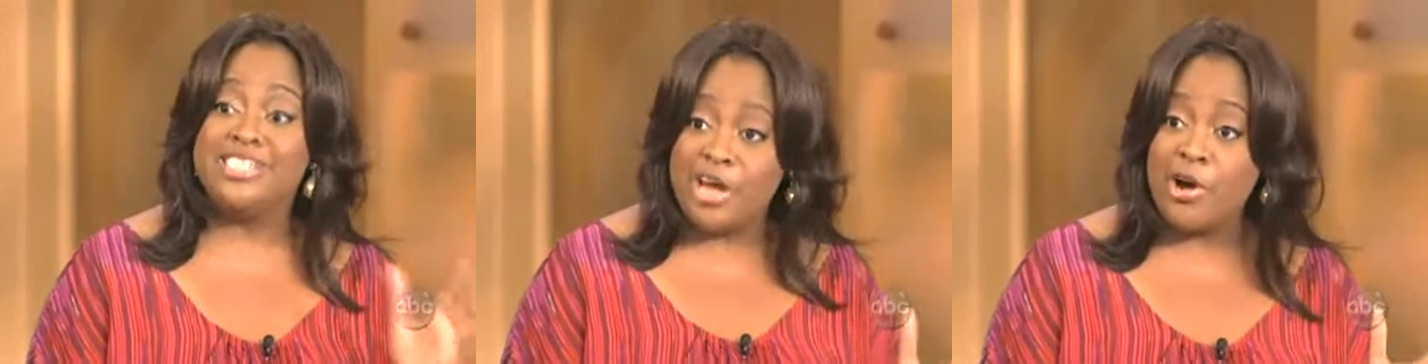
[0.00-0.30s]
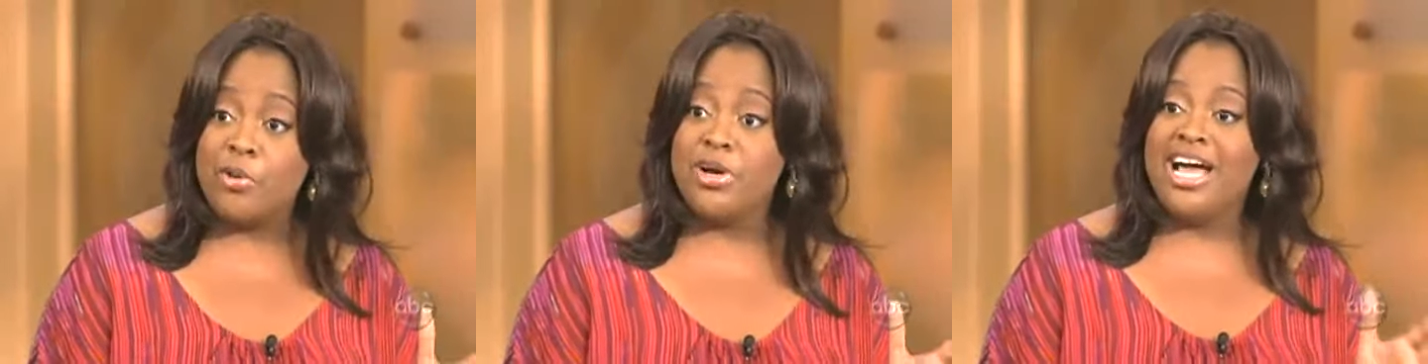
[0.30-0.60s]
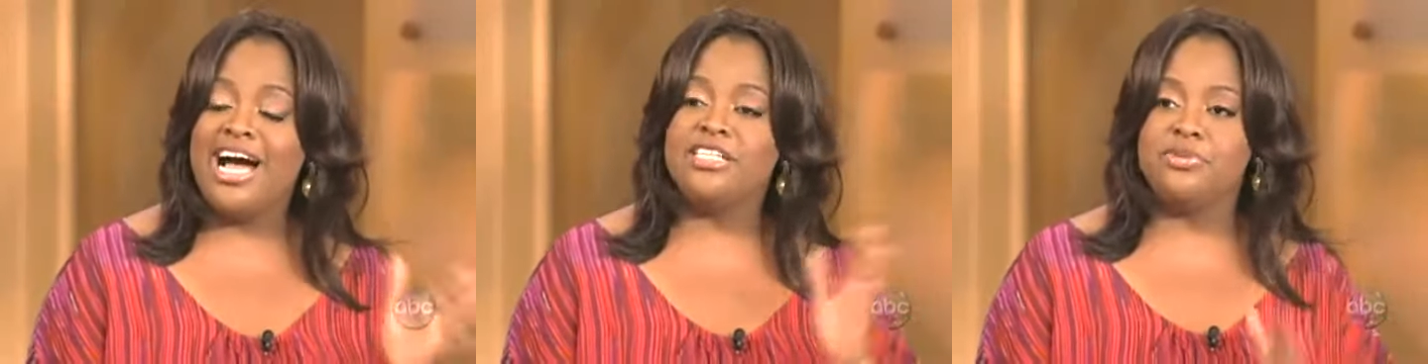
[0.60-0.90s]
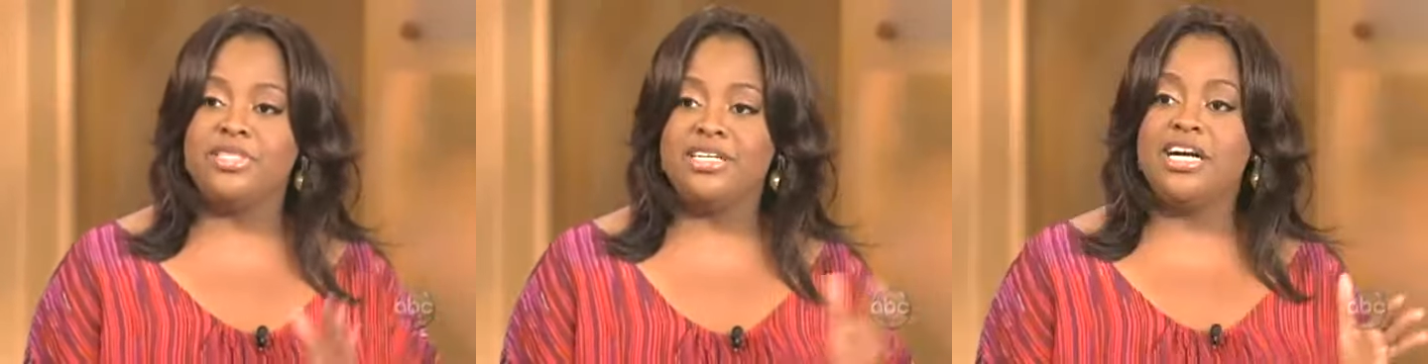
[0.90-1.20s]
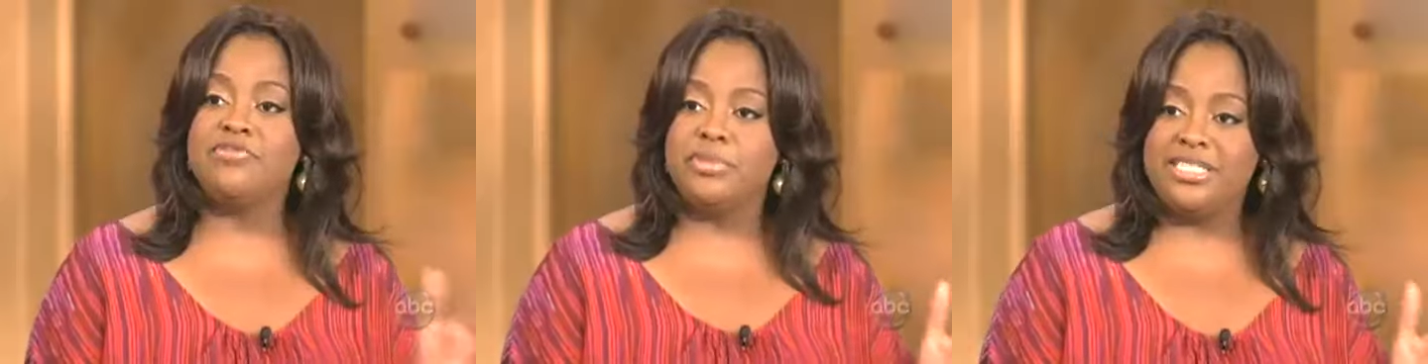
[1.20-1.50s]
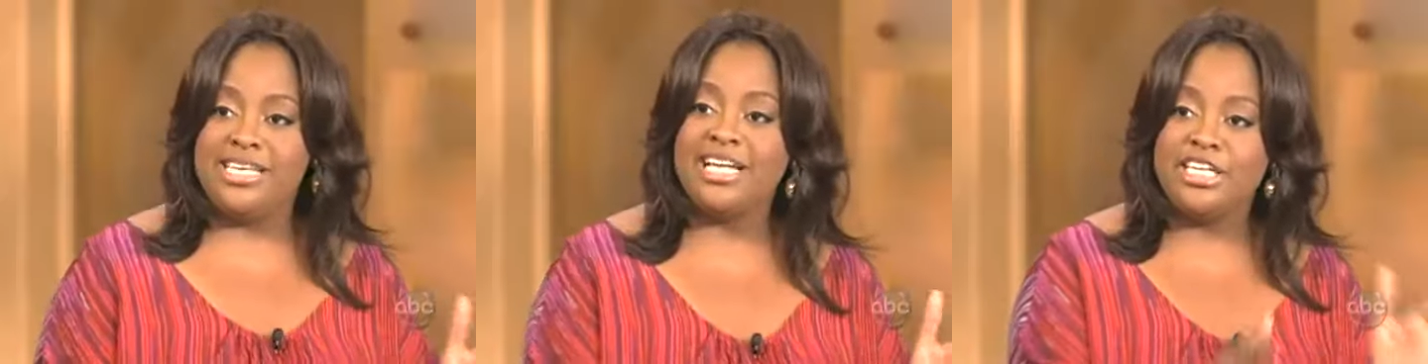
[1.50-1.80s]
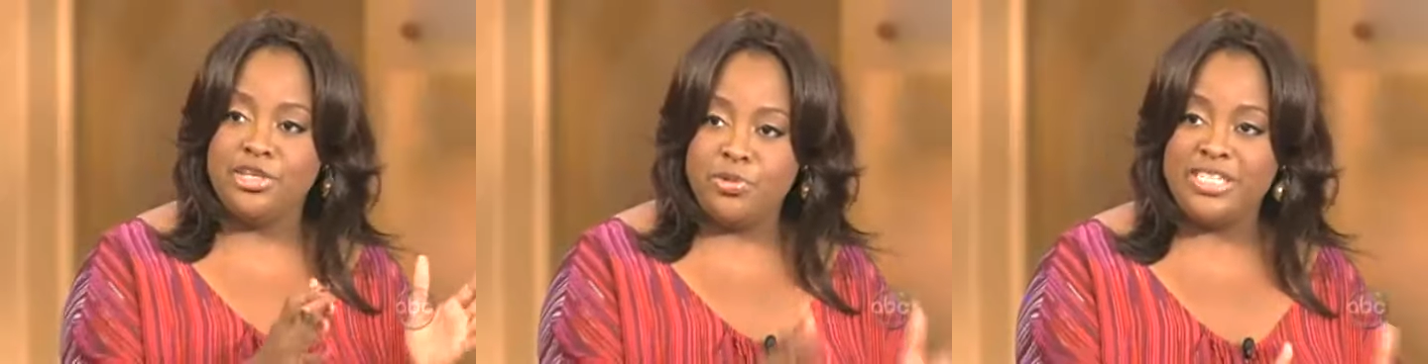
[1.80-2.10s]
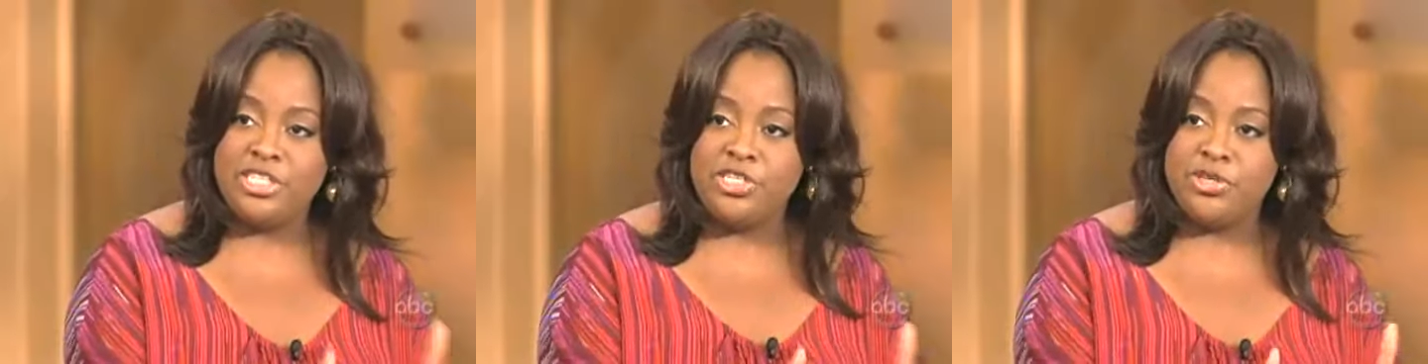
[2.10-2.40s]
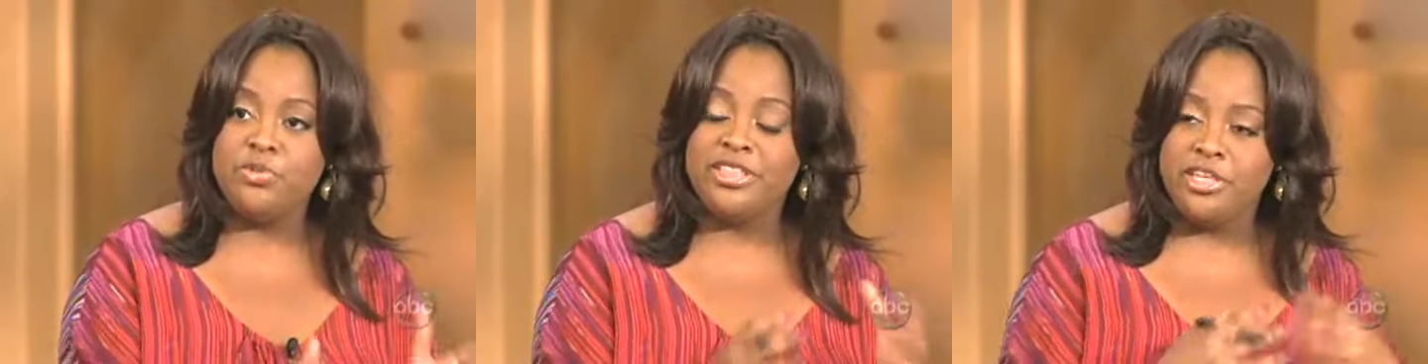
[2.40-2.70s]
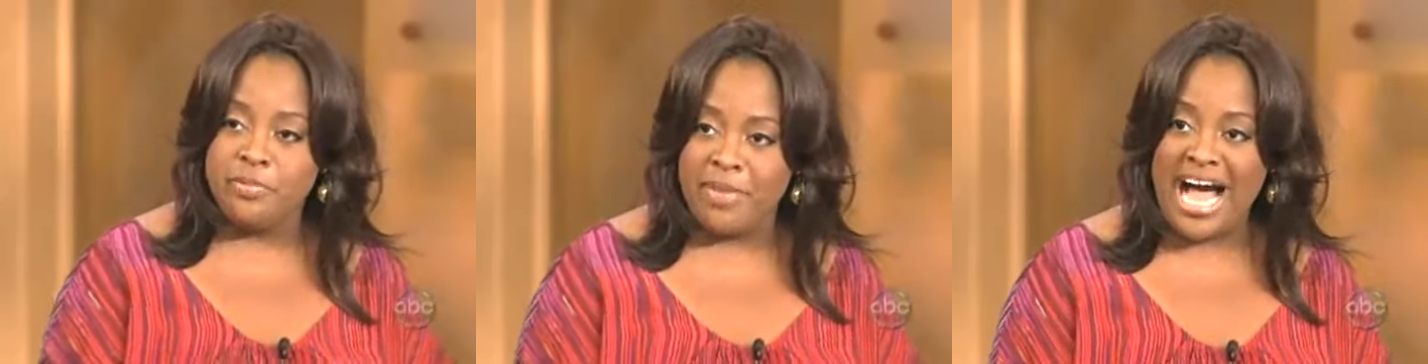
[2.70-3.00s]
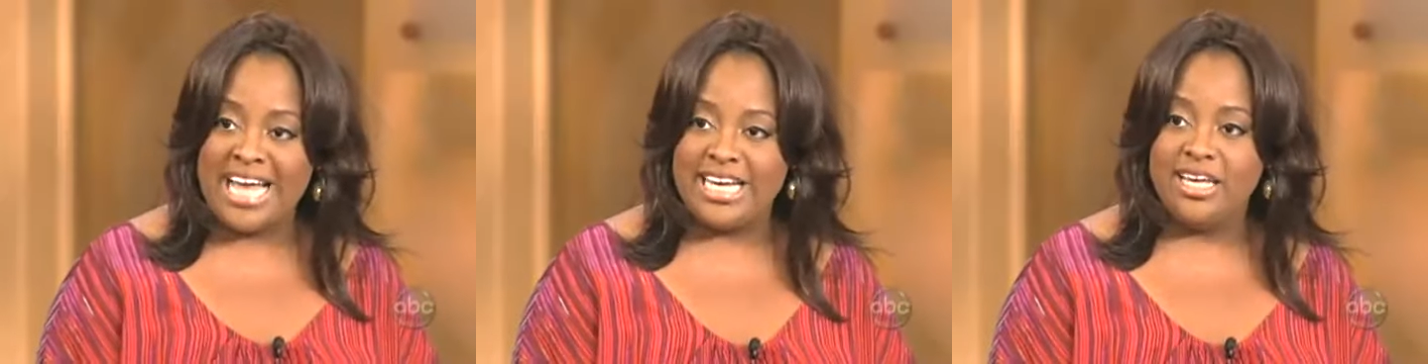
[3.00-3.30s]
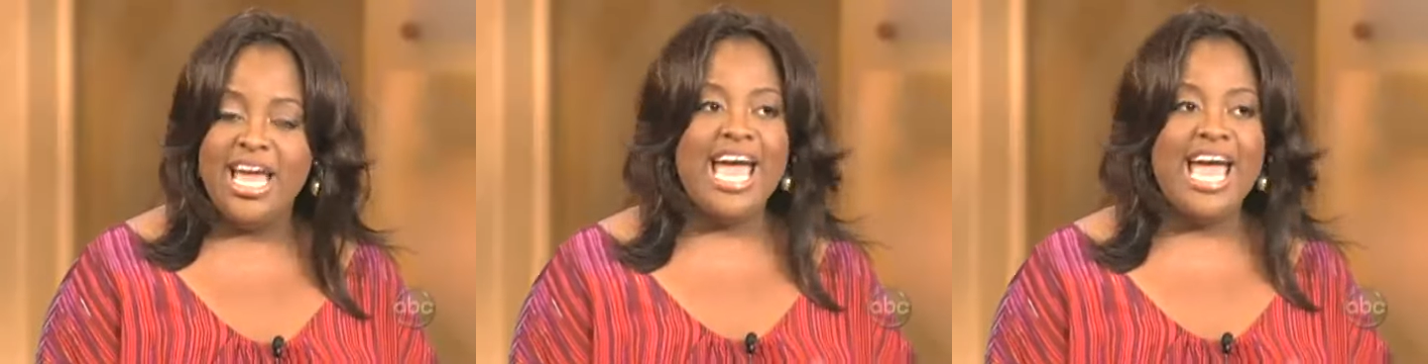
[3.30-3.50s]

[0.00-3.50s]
No, I don't want the government telling you what to do with your body.